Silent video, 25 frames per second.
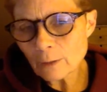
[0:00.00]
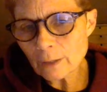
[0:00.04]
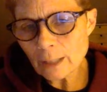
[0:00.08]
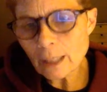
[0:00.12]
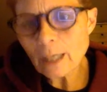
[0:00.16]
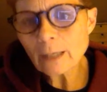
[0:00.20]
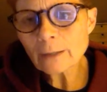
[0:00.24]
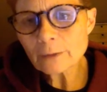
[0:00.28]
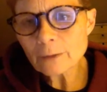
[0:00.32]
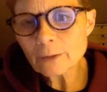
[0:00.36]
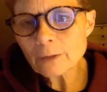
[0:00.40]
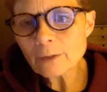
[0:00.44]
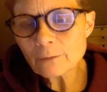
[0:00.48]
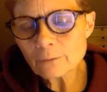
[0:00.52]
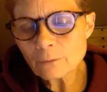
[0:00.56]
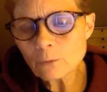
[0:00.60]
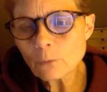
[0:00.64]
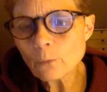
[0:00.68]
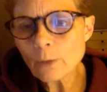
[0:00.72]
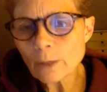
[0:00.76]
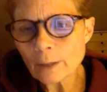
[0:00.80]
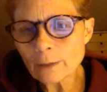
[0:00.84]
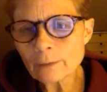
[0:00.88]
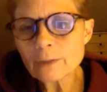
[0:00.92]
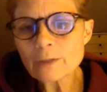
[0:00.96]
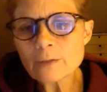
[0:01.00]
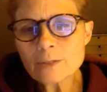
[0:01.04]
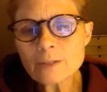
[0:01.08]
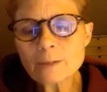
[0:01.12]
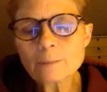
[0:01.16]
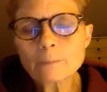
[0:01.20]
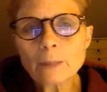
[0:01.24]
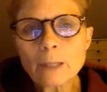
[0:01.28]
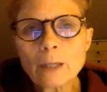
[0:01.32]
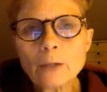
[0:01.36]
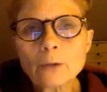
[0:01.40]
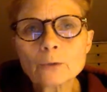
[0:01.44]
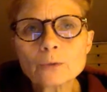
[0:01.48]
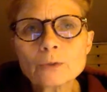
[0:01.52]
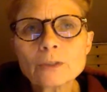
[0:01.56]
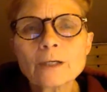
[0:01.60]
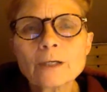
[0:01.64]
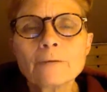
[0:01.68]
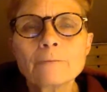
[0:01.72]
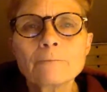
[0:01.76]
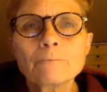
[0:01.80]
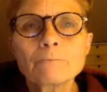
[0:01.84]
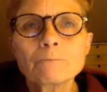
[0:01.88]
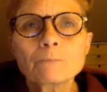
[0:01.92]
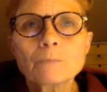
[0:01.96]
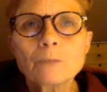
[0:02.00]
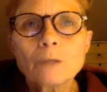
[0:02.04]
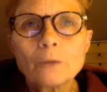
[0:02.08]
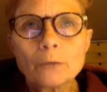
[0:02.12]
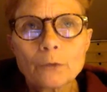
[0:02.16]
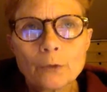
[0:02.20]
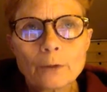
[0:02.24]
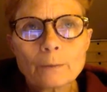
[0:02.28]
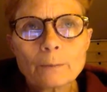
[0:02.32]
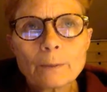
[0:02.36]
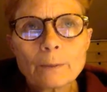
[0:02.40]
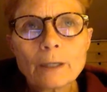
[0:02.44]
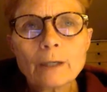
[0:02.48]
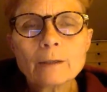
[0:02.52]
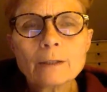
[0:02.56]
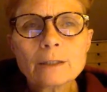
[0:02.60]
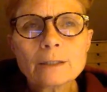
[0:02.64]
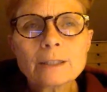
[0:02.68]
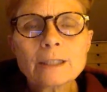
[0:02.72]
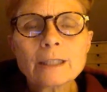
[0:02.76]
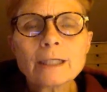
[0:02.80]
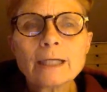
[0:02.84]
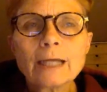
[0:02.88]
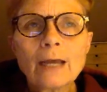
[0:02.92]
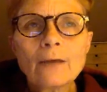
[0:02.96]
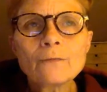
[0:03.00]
cognitive awareness about their parenting,